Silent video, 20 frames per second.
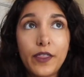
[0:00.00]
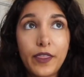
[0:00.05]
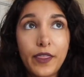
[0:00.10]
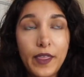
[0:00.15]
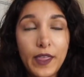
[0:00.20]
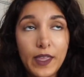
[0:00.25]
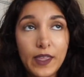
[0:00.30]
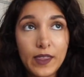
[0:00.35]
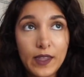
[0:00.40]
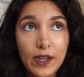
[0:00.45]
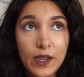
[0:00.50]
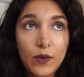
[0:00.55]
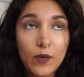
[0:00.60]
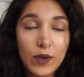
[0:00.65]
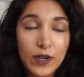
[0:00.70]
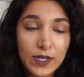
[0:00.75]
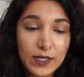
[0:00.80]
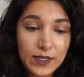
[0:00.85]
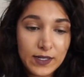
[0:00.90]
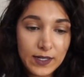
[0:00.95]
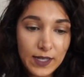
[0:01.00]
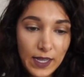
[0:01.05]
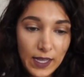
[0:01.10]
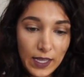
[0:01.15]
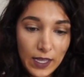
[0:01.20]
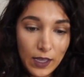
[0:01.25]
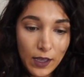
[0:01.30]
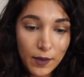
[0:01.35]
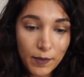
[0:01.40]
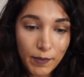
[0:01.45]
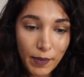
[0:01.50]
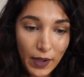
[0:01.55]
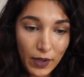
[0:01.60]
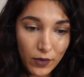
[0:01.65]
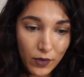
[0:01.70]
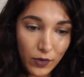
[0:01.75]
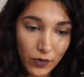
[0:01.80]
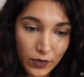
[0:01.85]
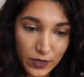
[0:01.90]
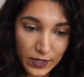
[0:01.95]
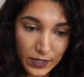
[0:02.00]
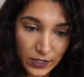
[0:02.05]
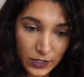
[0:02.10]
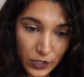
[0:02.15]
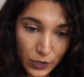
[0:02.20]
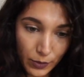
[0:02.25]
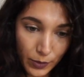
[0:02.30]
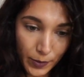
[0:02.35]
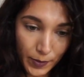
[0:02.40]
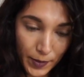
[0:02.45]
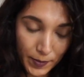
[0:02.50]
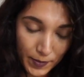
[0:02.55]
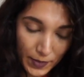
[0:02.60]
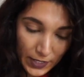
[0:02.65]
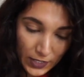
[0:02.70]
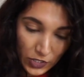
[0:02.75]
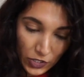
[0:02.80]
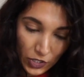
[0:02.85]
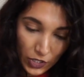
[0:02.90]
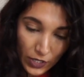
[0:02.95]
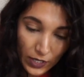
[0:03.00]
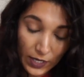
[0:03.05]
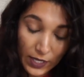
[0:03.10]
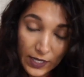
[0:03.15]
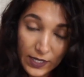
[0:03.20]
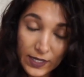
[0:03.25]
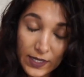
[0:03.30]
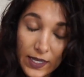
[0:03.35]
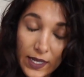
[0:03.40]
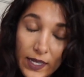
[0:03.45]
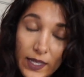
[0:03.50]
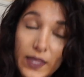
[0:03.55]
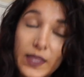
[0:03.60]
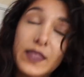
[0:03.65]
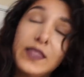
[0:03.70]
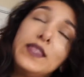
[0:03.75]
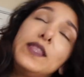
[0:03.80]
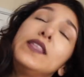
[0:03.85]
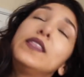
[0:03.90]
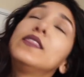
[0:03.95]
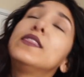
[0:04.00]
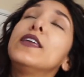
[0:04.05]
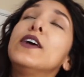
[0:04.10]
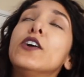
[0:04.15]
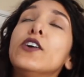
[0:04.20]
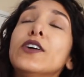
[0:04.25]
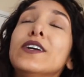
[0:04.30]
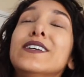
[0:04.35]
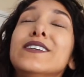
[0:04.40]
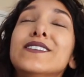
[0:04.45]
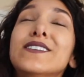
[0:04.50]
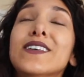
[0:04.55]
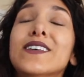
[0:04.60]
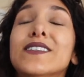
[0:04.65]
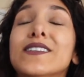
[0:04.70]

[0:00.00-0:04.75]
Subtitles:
thing that I want to say about owning a Doberman Pinscher is that there is a